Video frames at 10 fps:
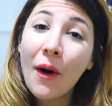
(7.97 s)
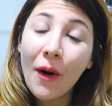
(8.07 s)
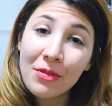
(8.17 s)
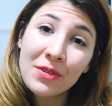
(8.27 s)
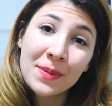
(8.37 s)

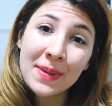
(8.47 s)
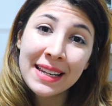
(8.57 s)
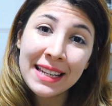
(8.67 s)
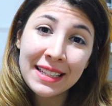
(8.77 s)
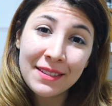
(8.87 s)
offering me
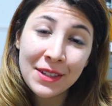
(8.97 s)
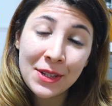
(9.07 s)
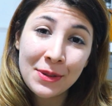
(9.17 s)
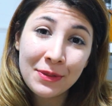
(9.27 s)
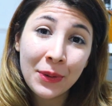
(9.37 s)
an
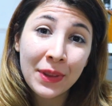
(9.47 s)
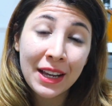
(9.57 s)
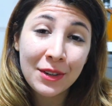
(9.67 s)
interview for the